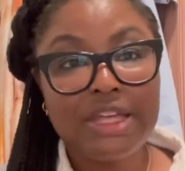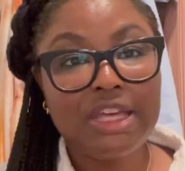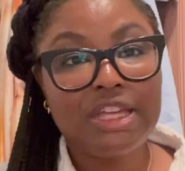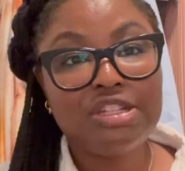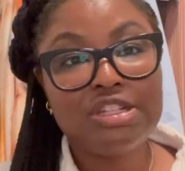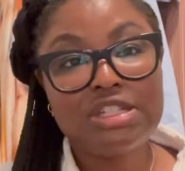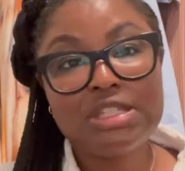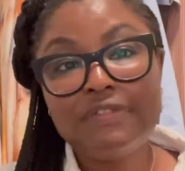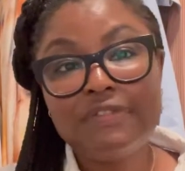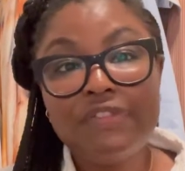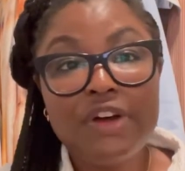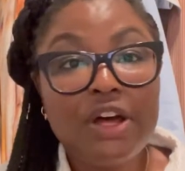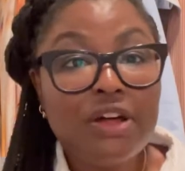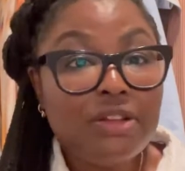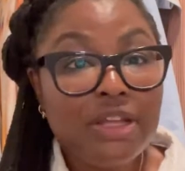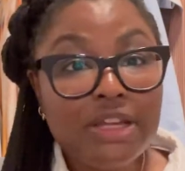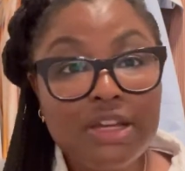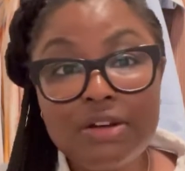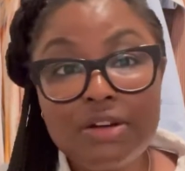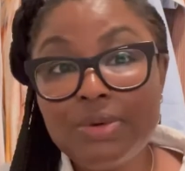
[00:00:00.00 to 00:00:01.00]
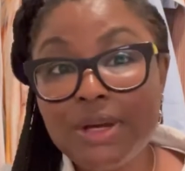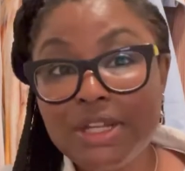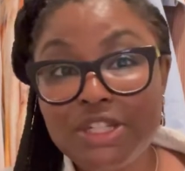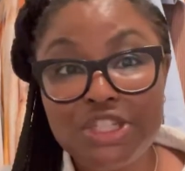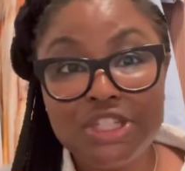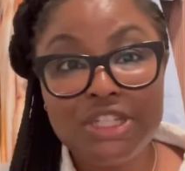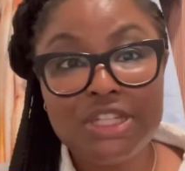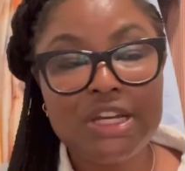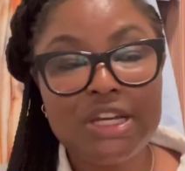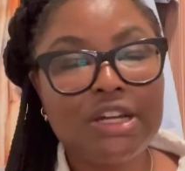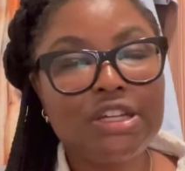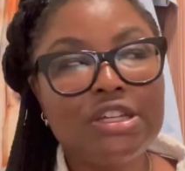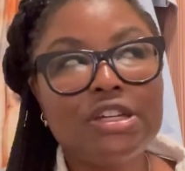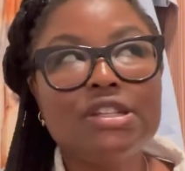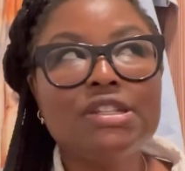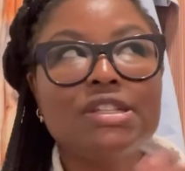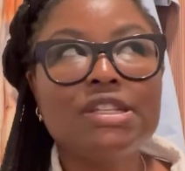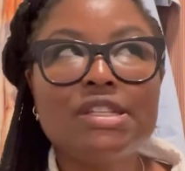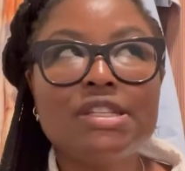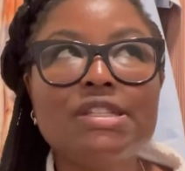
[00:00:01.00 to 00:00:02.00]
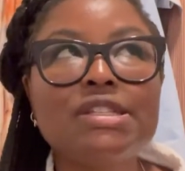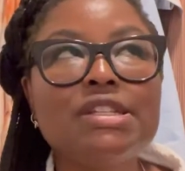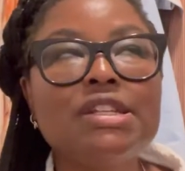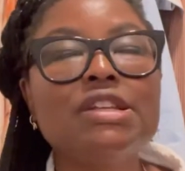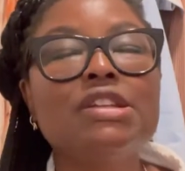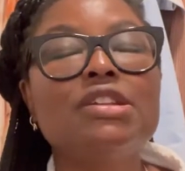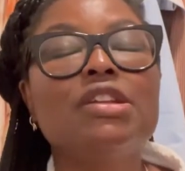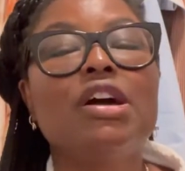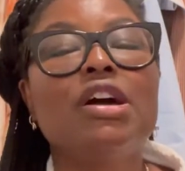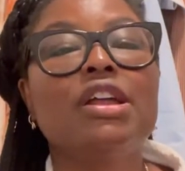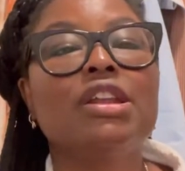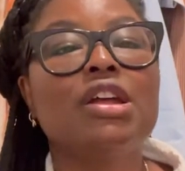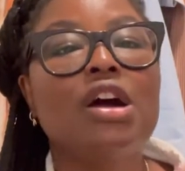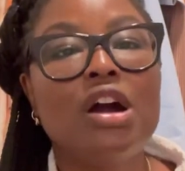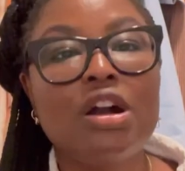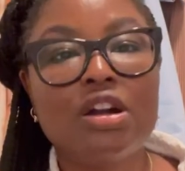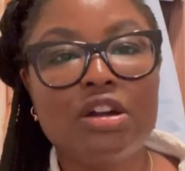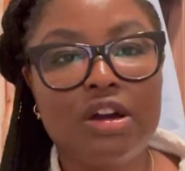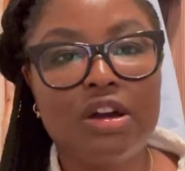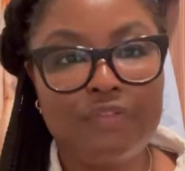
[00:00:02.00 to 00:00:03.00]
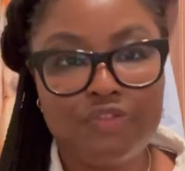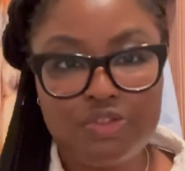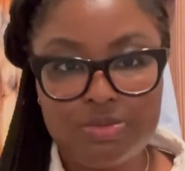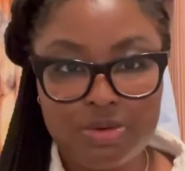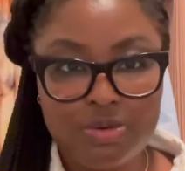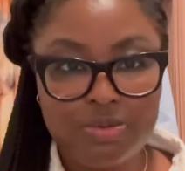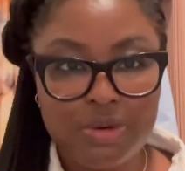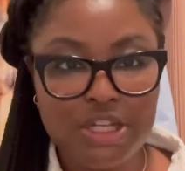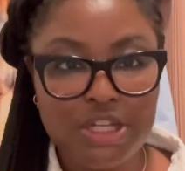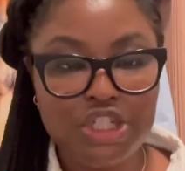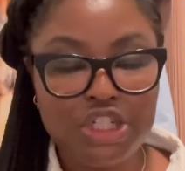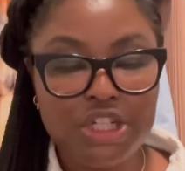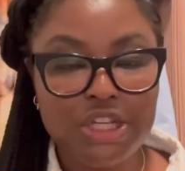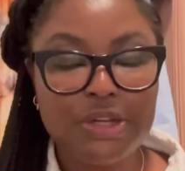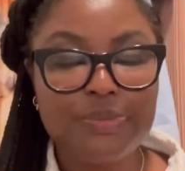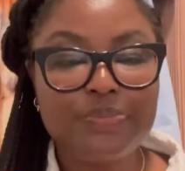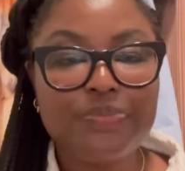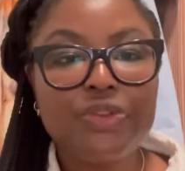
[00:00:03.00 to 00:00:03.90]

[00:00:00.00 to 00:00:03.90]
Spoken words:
It just felt like a wedgie, a consistent and uncomfortable wedgie.